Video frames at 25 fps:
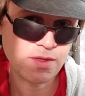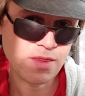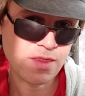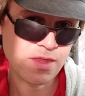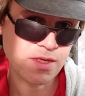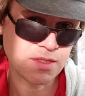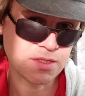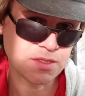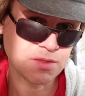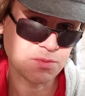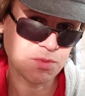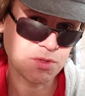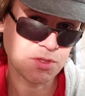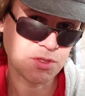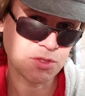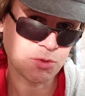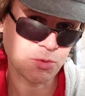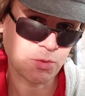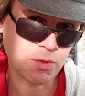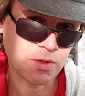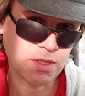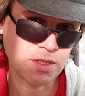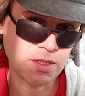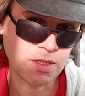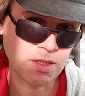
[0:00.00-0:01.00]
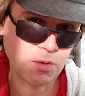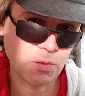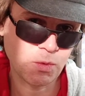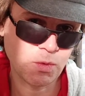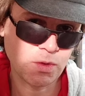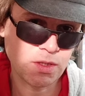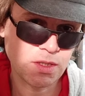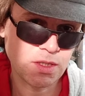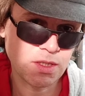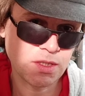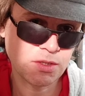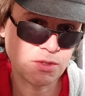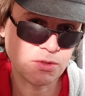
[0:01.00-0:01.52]
this
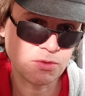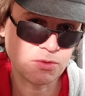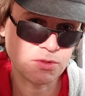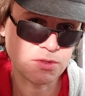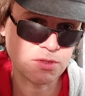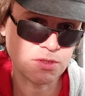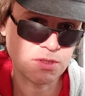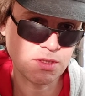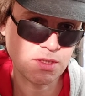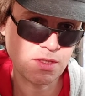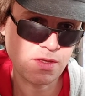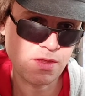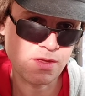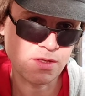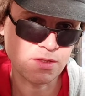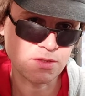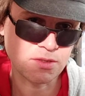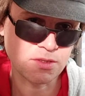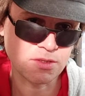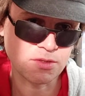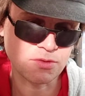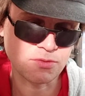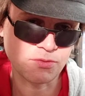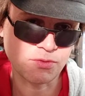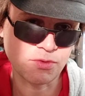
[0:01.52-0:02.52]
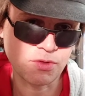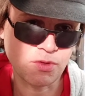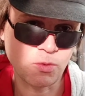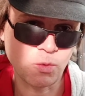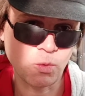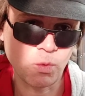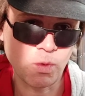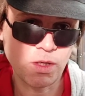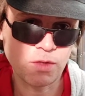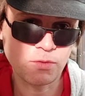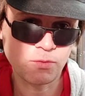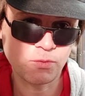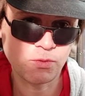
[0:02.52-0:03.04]
B21. You see, this is from
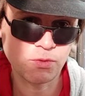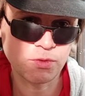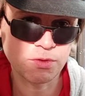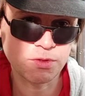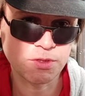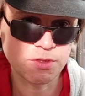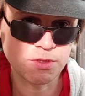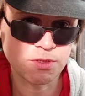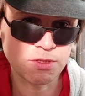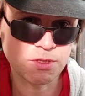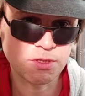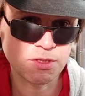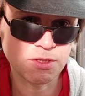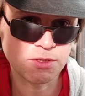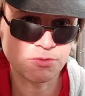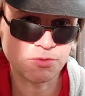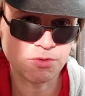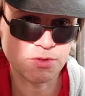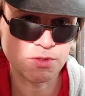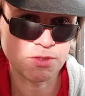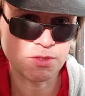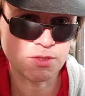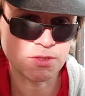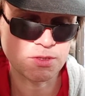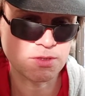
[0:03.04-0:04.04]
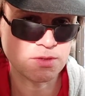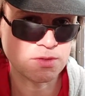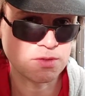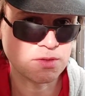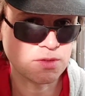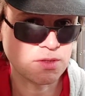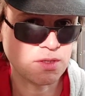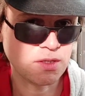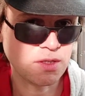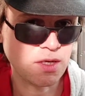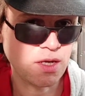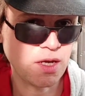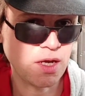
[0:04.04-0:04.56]
140 series.
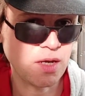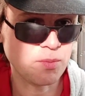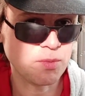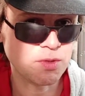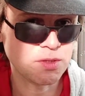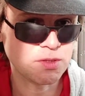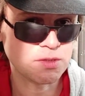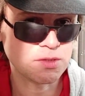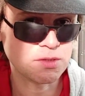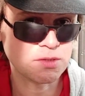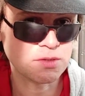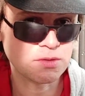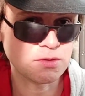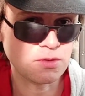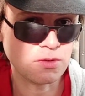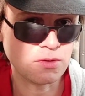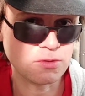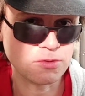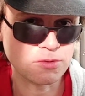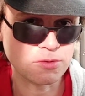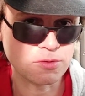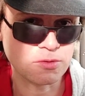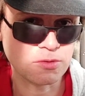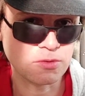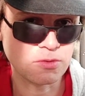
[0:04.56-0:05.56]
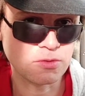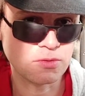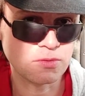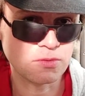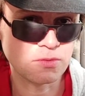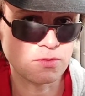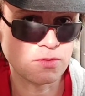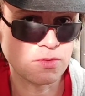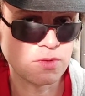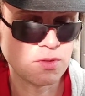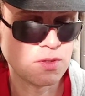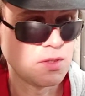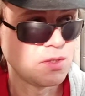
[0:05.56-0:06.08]
Amazon also
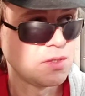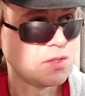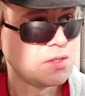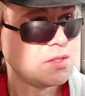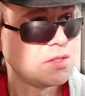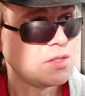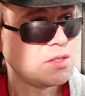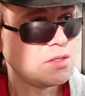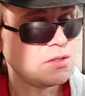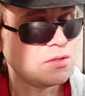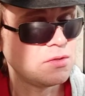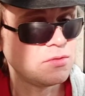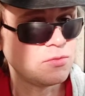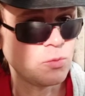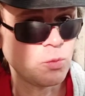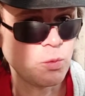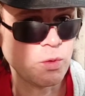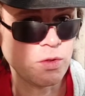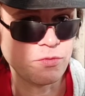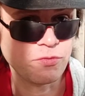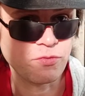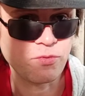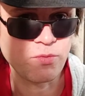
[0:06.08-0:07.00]
with